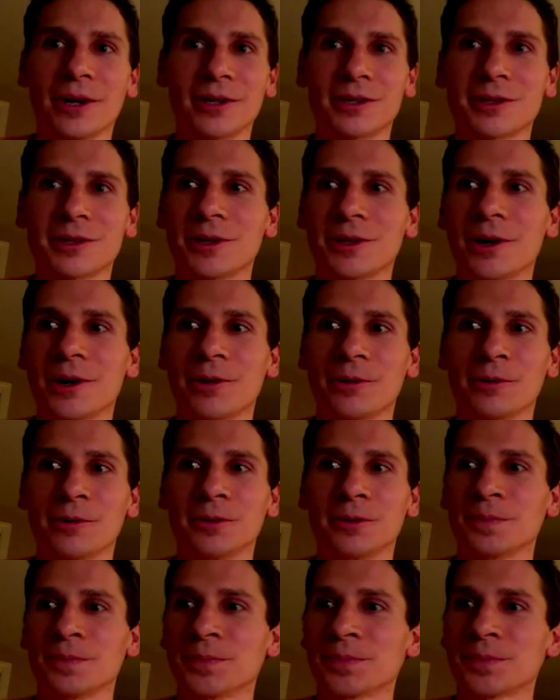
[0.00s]
at a
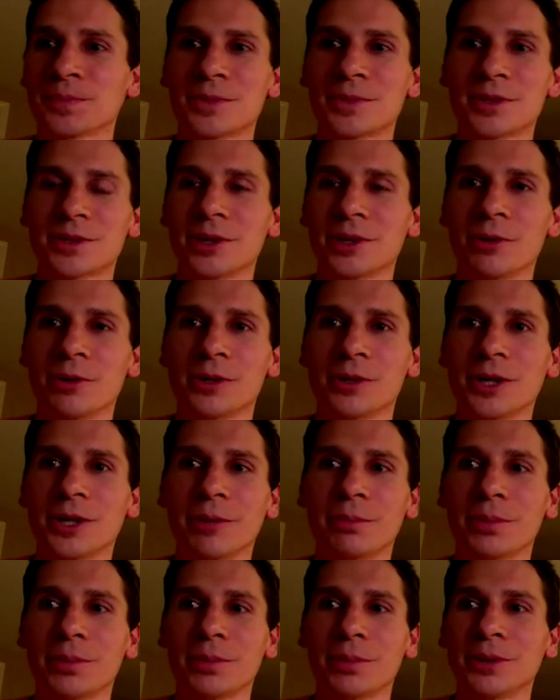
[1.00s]
slow
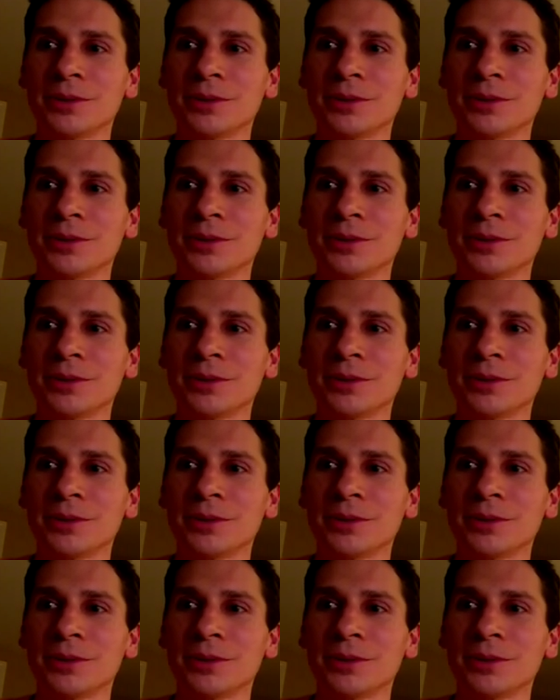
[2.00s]
clip.